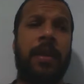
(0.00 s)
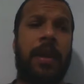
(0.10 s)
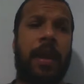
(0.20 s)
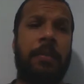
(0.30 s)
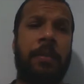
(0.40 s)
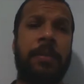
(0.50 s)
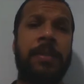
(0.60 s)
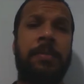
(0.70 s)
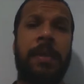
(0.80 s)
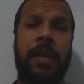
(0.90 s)
I remember
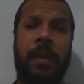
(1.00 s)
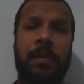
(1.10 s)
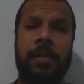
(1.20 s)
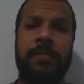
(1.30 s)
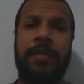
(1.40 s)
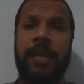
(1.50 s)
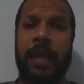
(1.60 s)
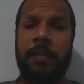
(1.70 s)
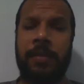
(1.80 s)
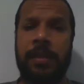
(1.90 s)
spending a lot of
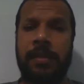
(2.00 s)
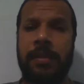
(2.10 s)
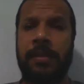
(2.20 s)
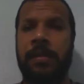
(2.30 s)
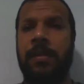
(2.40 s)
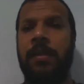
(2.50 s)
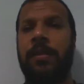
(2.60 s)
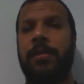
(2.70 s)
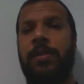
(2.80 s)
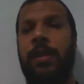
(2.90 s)
time on this
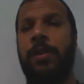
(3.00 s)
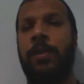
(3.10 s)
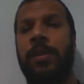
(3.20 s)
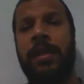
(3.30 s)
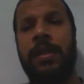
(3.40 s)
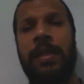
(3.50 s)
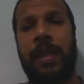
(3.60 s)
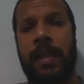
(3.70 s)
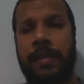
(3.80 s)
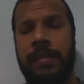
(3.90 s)
so that you all can
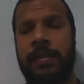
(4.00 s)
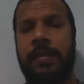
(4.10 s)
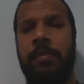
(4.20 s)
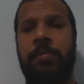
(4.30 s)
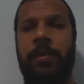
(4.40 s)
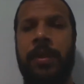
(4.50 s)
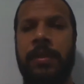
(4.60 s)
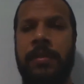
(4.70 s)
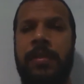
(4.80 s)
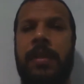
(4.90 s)
get the
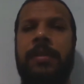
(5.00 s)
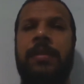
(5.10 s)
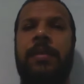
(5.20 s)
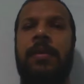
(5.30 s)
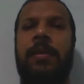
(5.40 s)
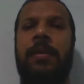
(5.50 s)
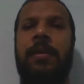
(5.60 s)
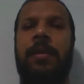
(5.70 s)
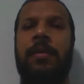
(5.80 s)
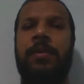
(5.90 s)
point that
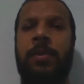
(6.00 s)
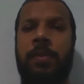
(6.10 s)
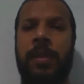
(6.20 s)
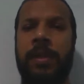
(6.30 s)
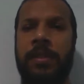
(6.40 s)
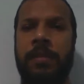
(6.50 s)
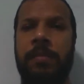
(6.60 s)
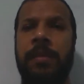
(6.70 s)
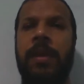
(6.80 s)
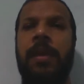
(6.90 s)
entrepreneurship
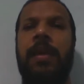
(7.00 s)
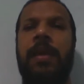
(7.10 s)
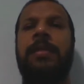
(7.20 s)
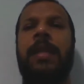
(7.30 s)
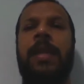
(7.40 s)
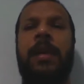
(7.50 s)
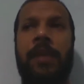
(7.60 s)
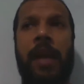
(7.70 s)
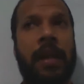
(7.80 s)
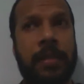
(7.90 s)
is a
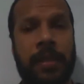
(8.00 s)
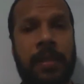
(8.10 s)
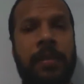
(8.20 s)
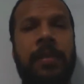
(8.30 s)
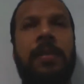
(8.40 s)
character,